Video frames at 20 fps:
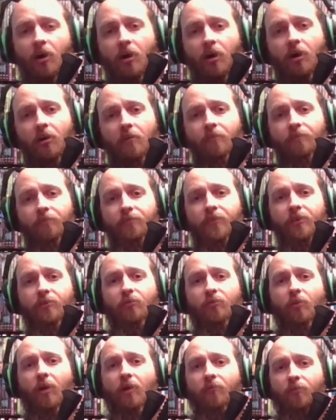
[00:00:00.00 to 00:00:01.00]
This
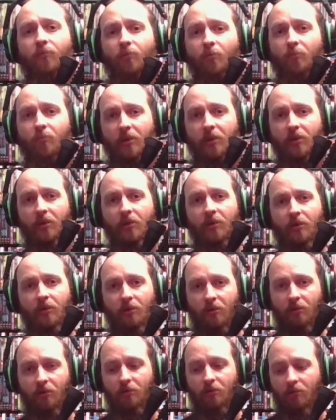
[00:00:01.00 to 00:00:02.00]
rifle being
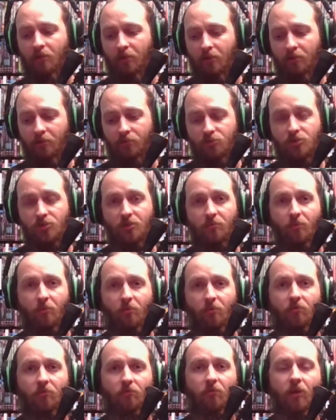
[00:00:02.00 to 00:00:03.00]
a cheaper
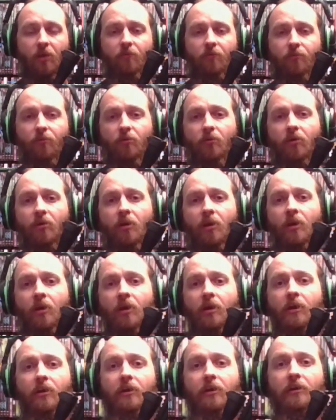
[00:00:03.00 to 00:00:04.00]
rifle
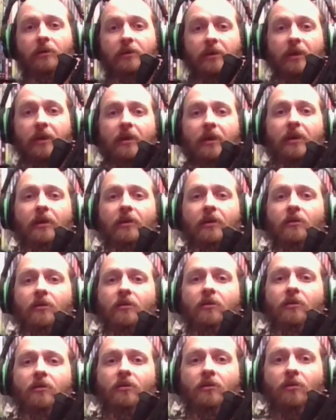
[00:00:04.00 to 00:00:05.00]
did come